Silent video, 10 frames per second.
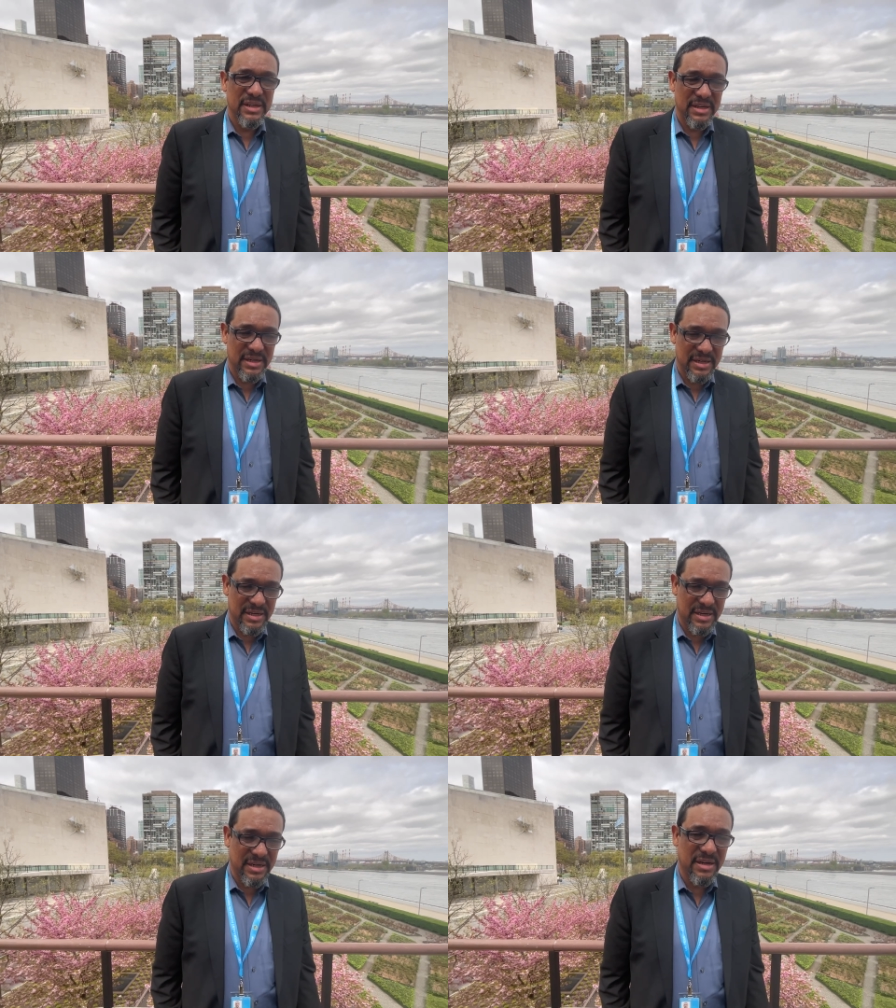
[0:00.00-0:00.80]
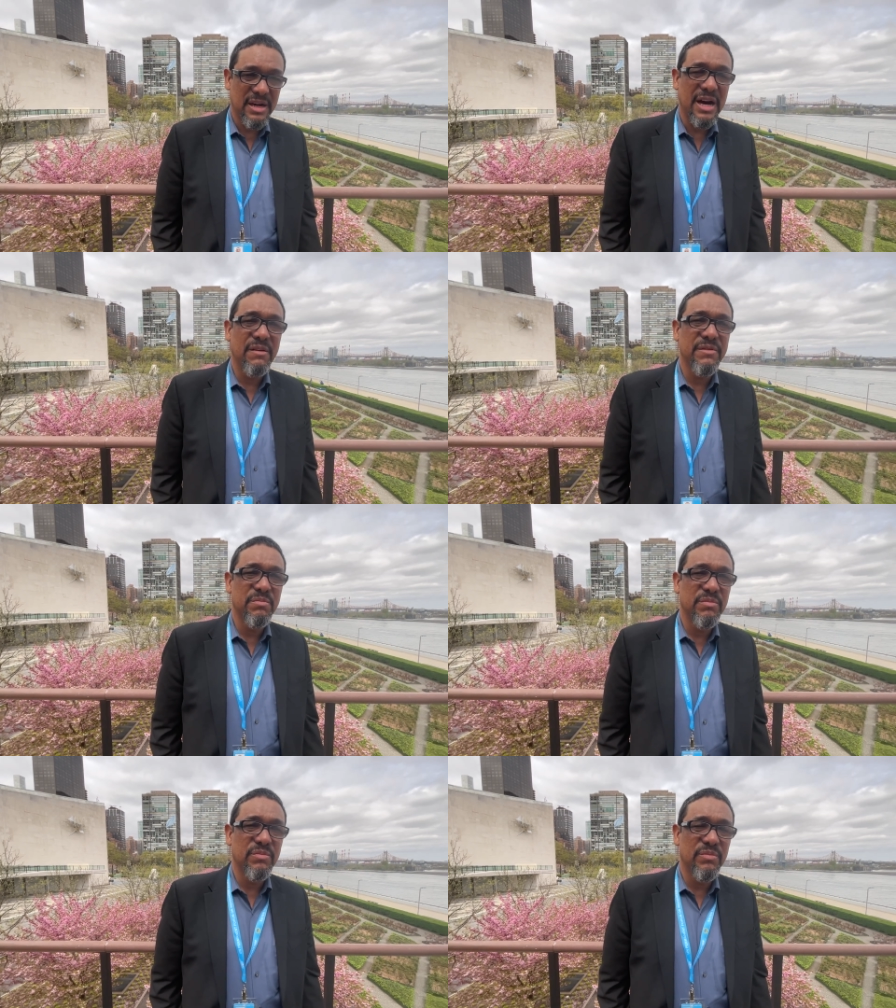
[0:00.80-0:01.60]
uh, have
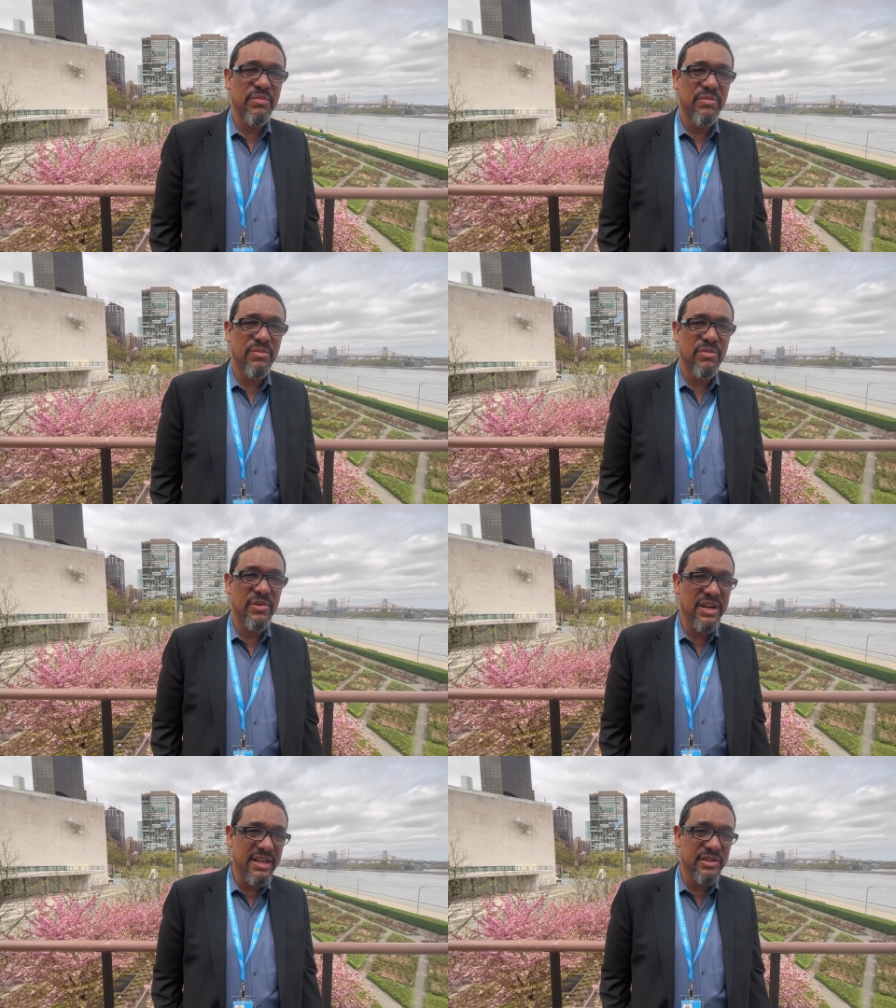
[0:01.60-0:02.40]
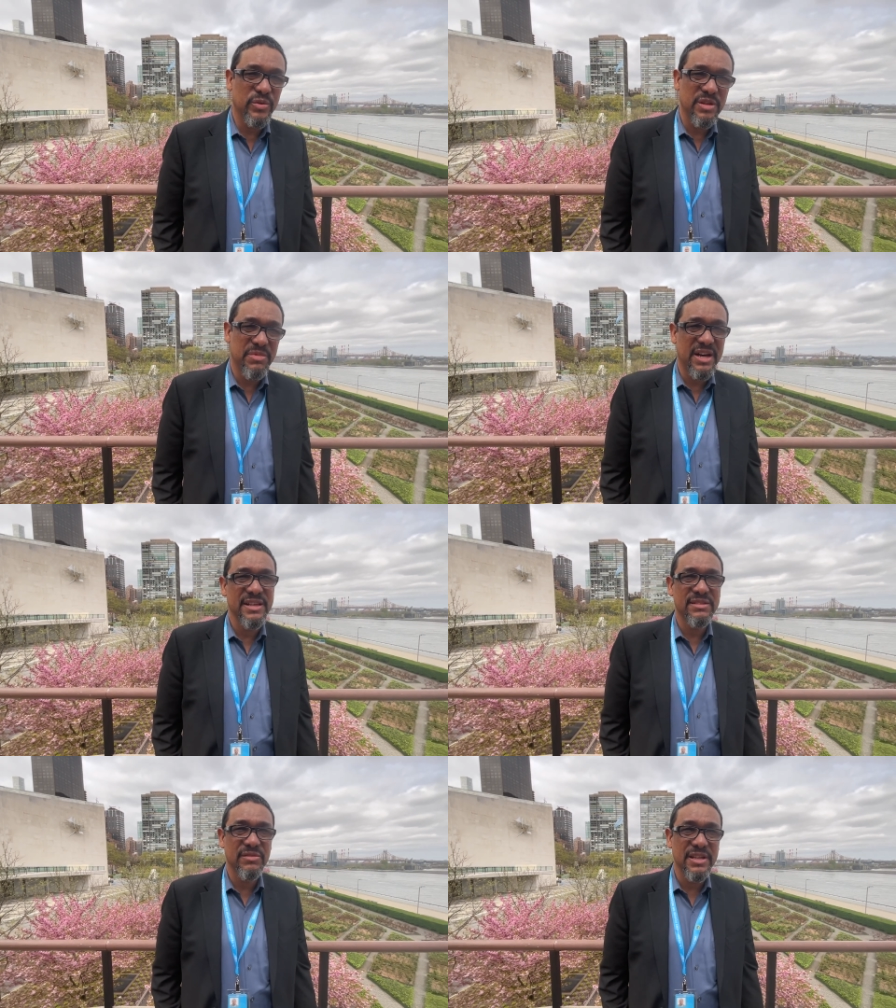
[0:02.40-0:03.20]
him released, we demand
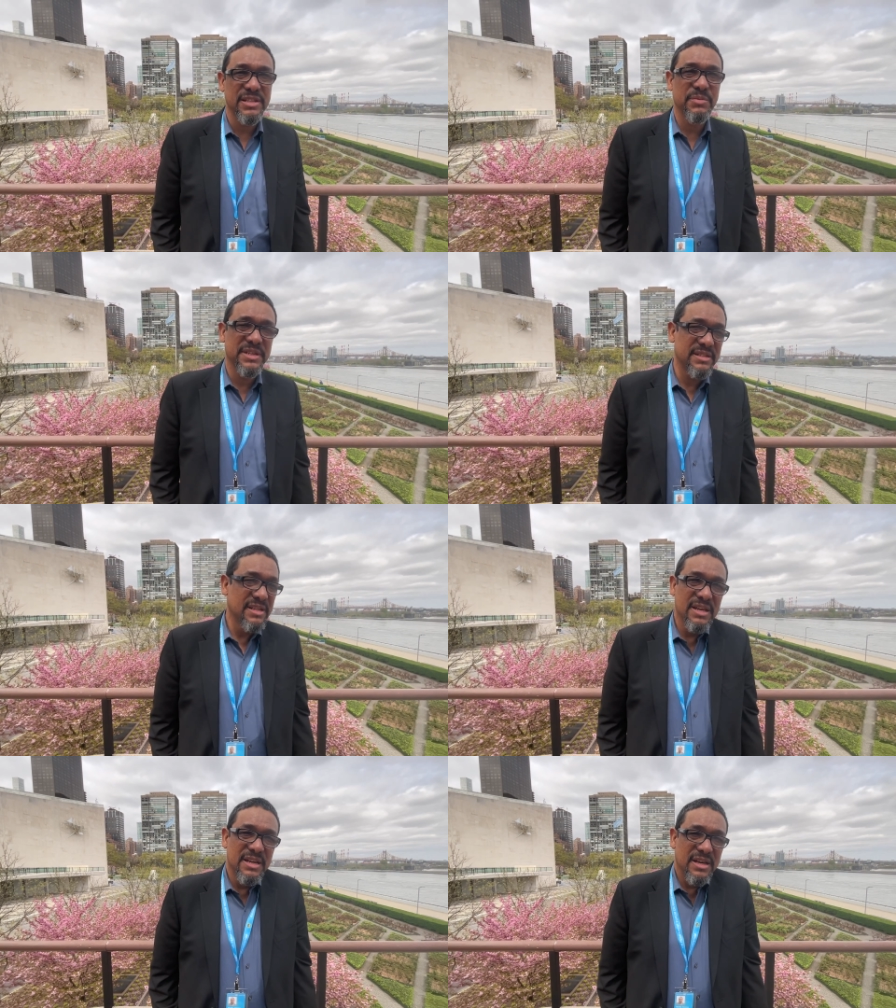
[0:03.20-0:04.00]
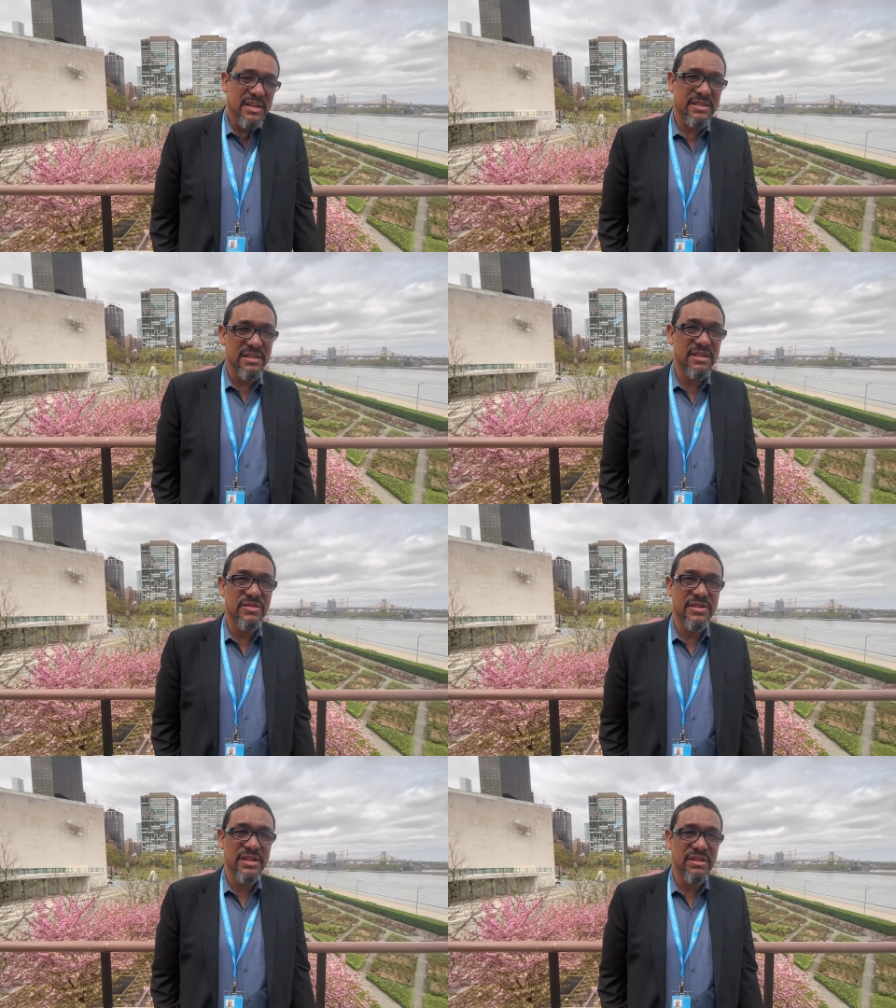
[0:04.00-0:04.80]
his release because he's
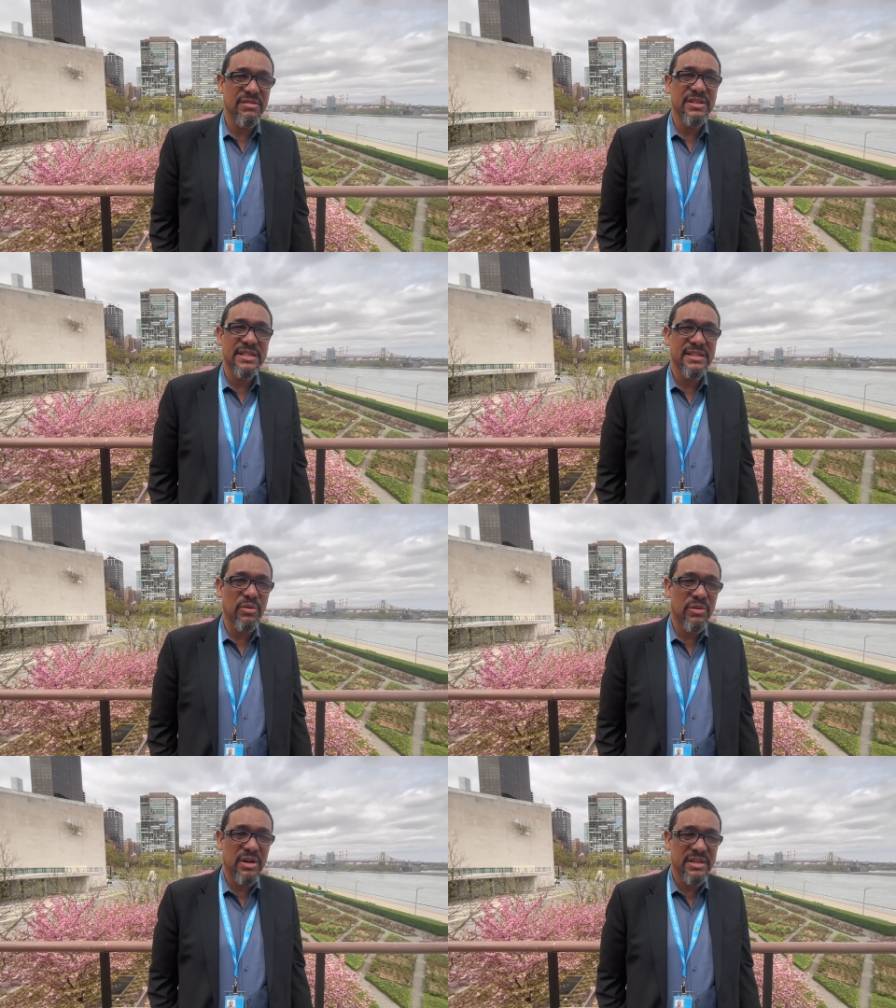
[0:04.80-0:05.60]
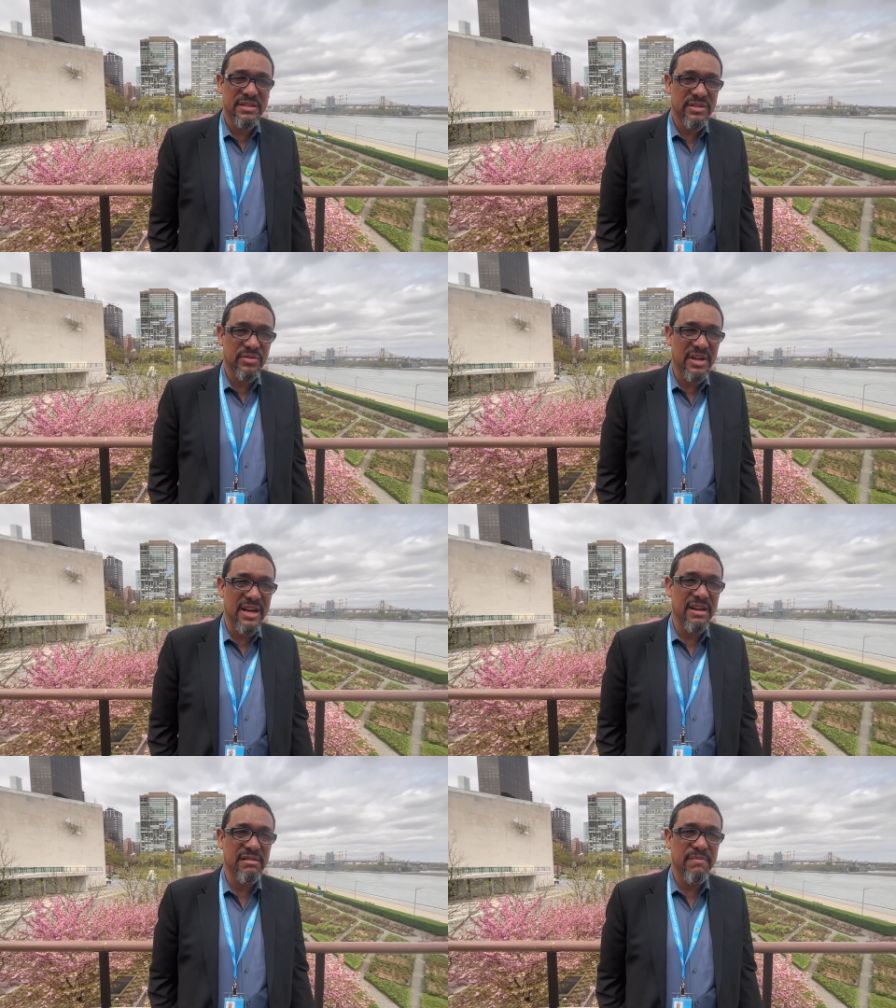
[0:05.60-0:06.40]
indigenous leader and that's our ancestral
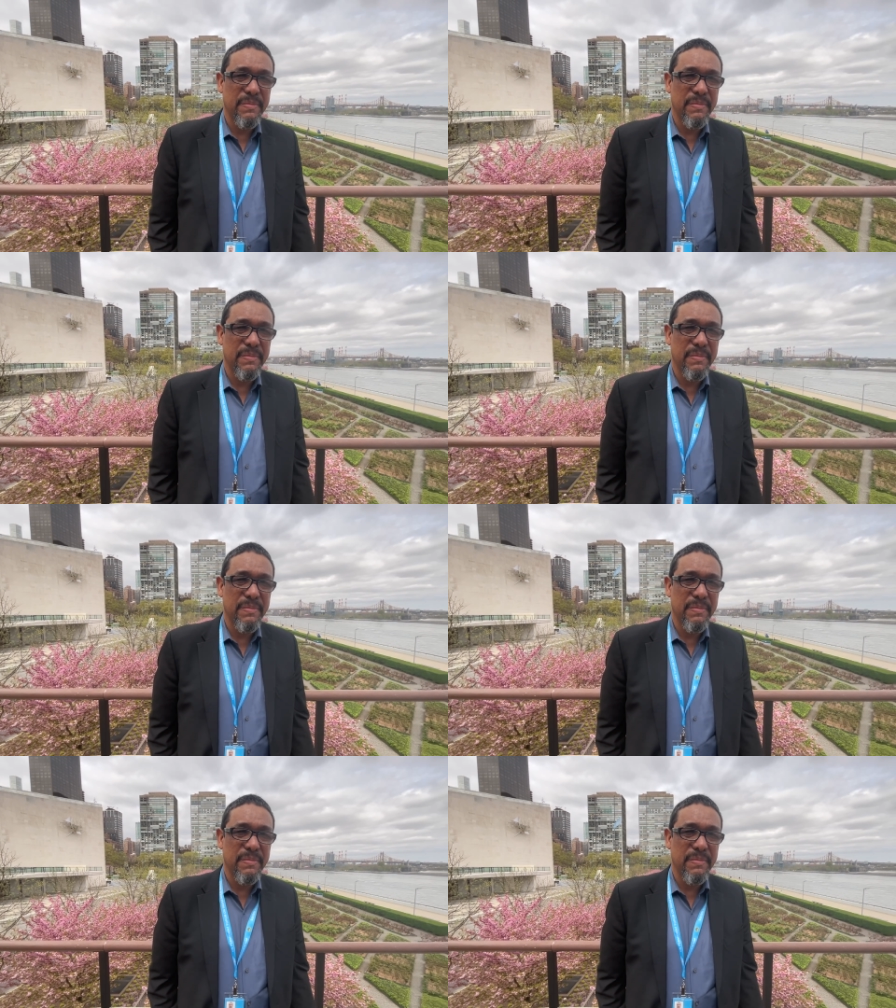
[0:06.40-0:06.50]
land.